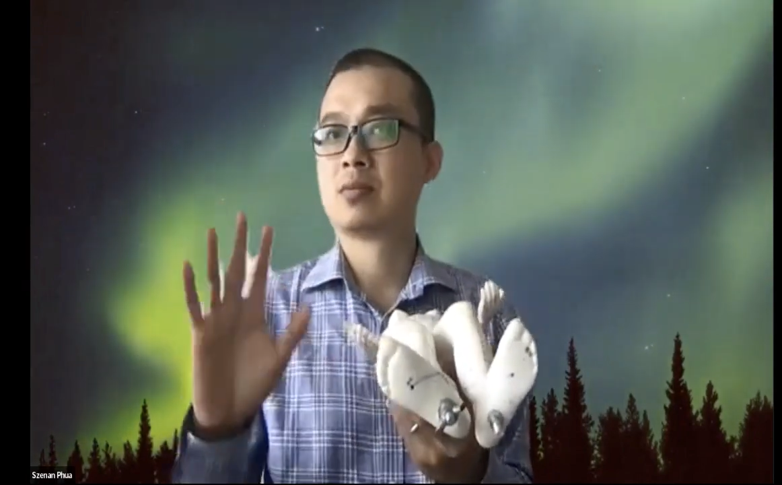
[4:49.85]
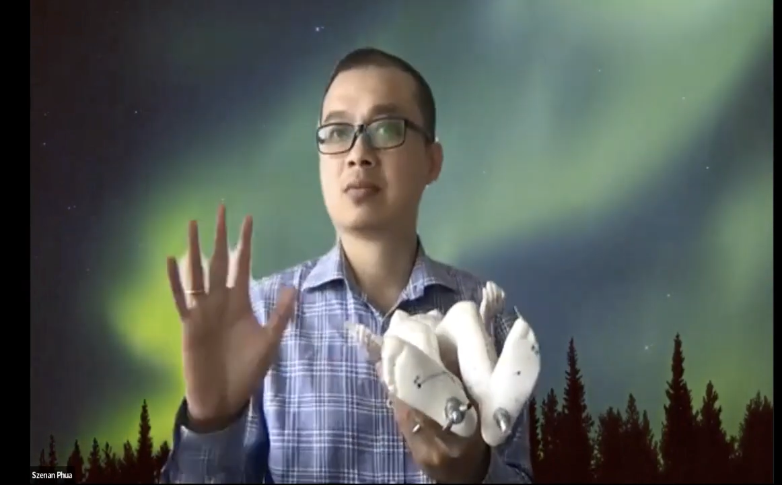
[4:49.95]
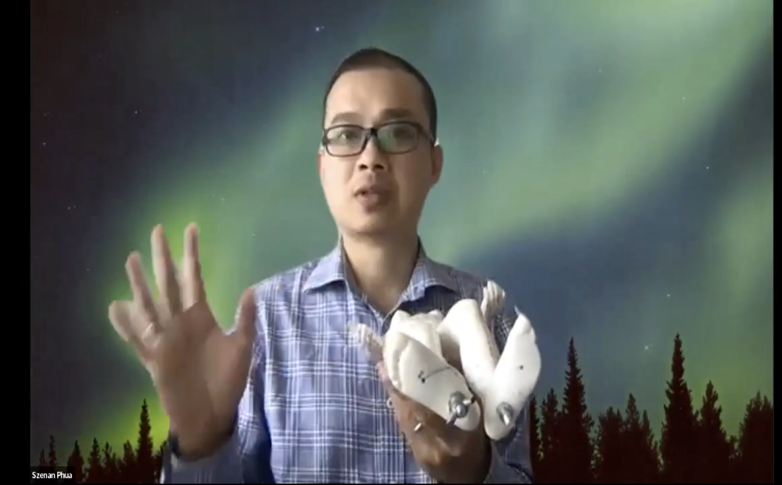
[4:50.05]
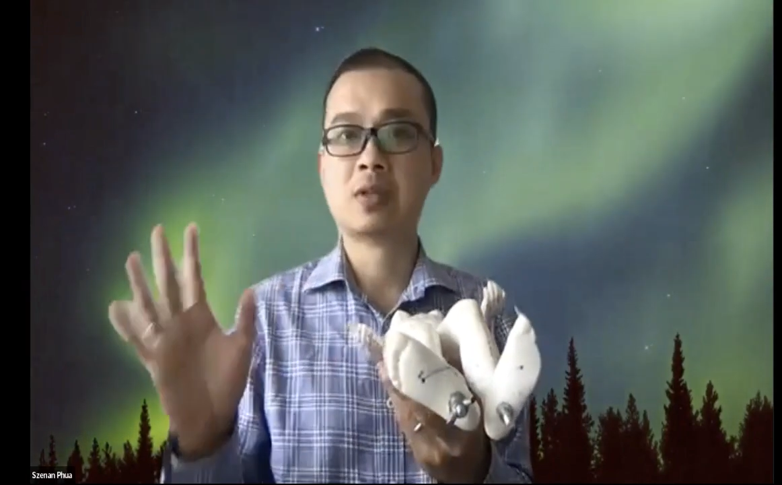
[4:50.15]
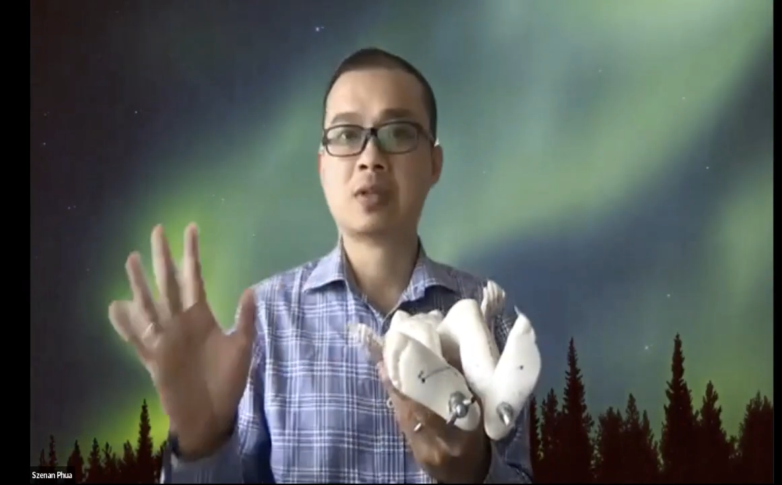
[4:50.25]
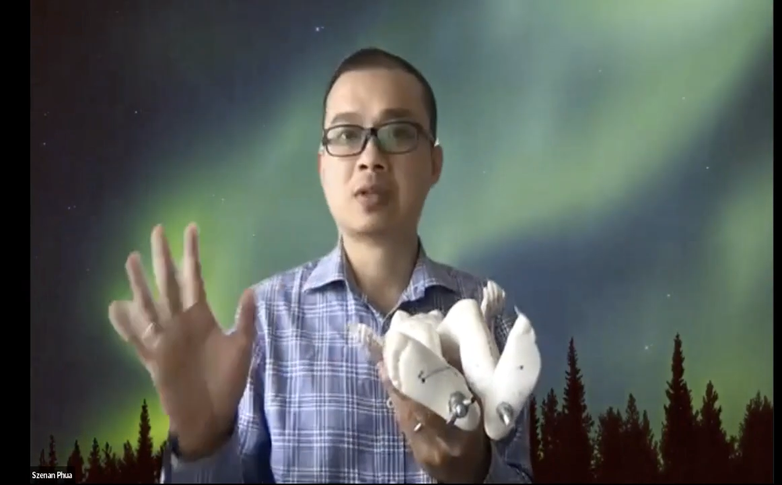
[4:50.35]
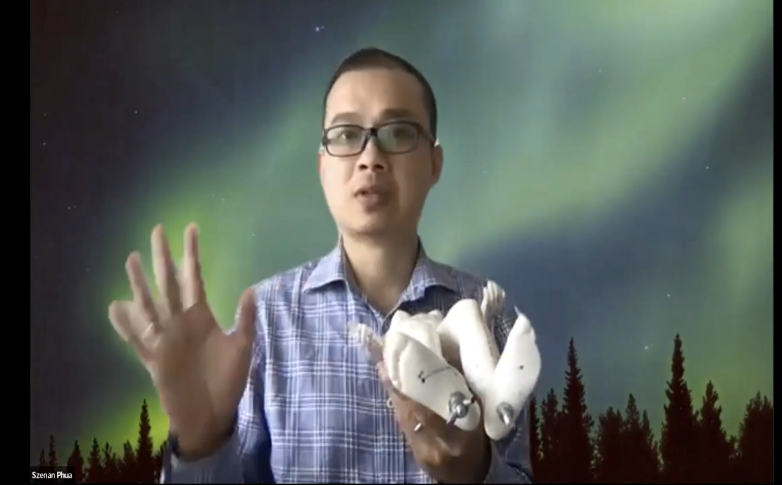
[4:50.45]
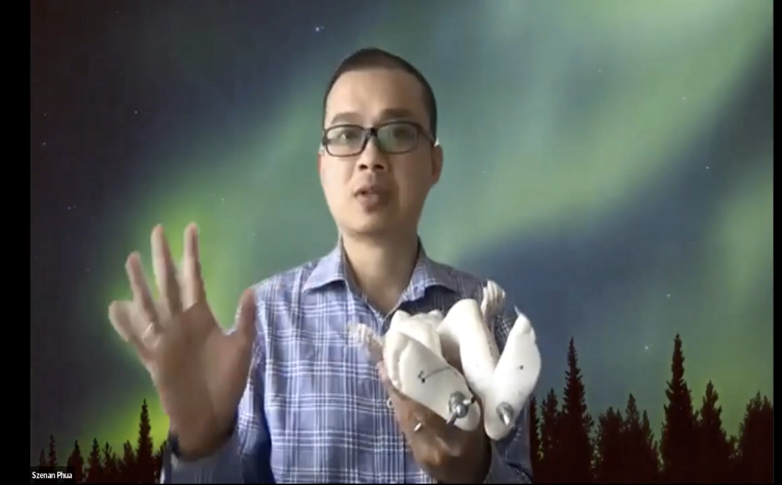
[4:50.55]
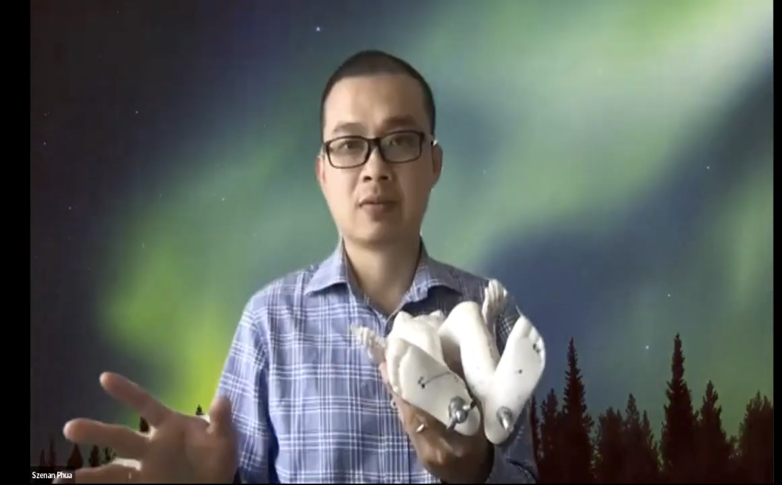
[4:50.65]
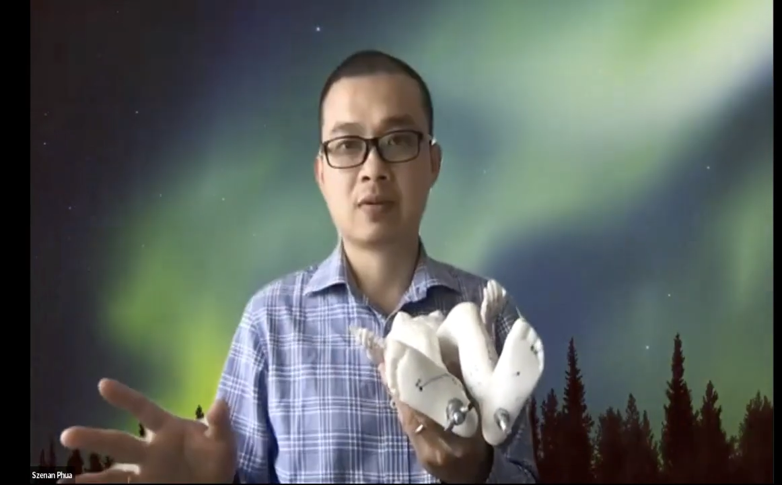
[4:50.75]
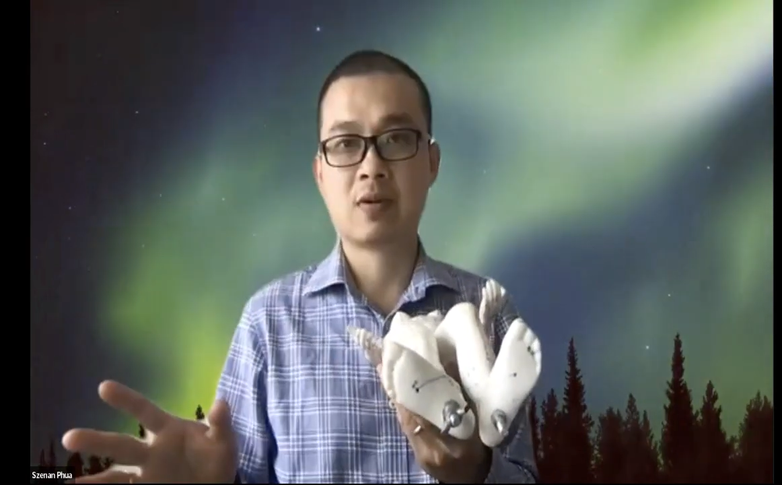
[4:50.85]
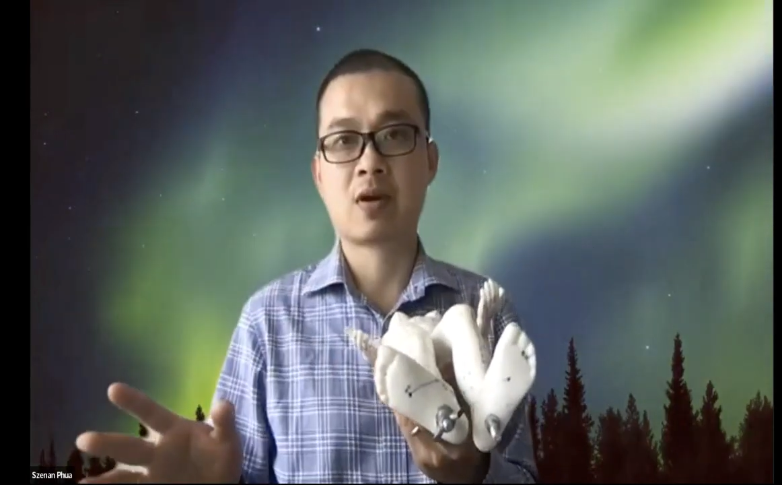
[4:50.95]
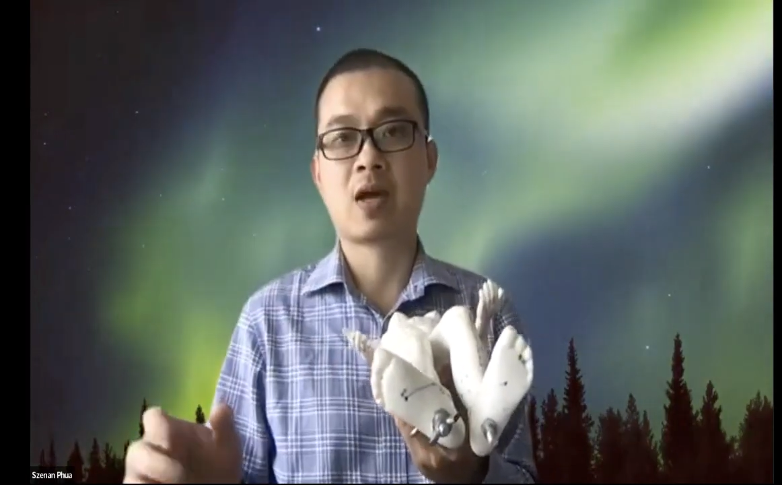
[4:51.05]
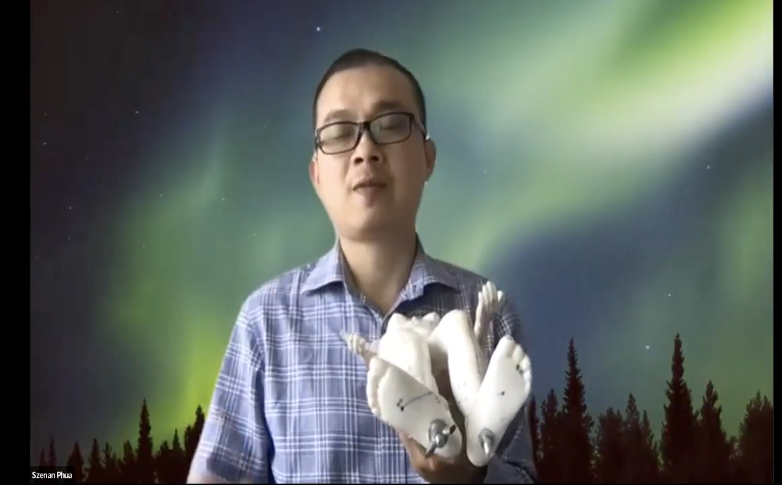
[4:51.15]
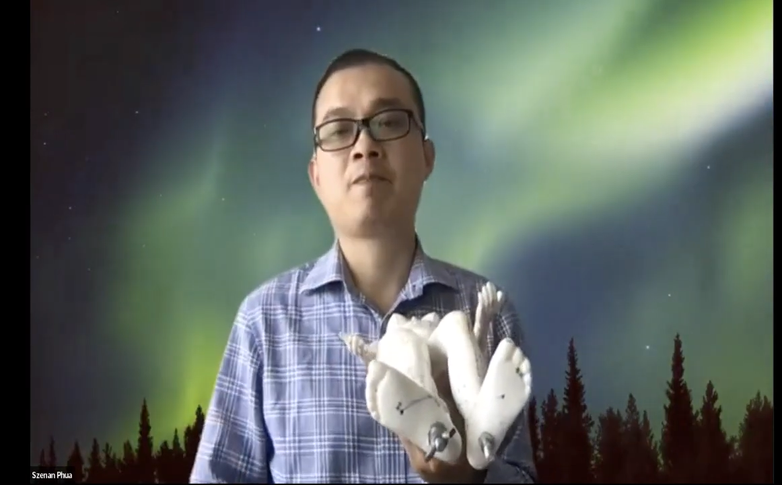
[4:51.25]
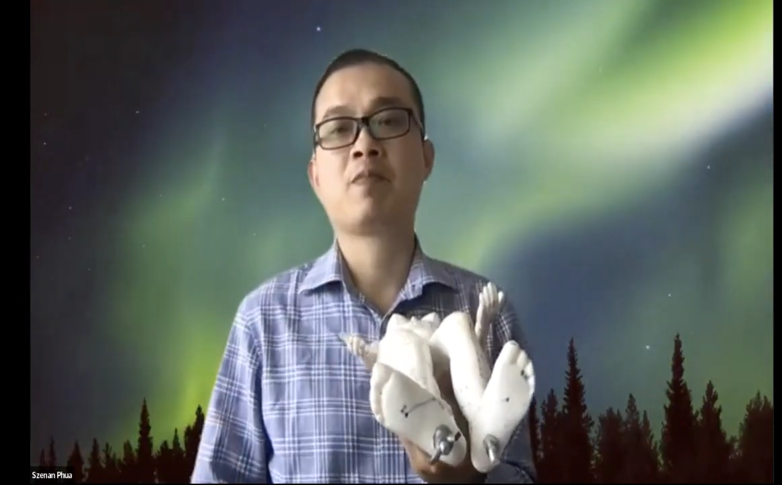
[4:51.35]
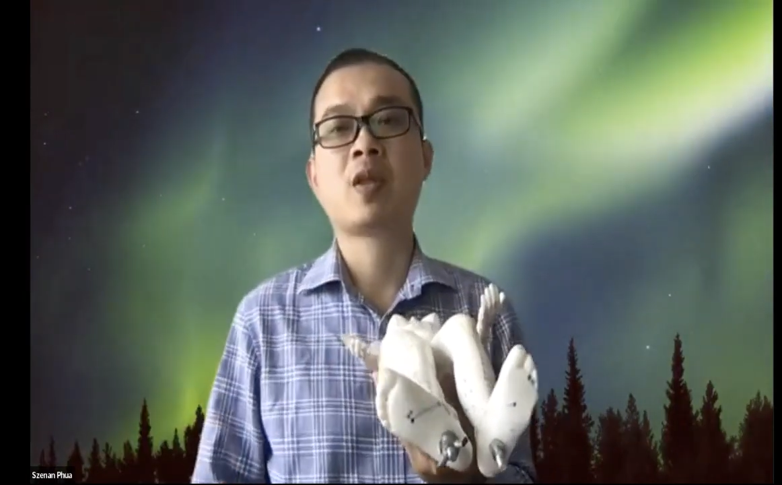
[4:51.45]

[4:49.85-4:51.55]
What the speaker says: That's it. Okay.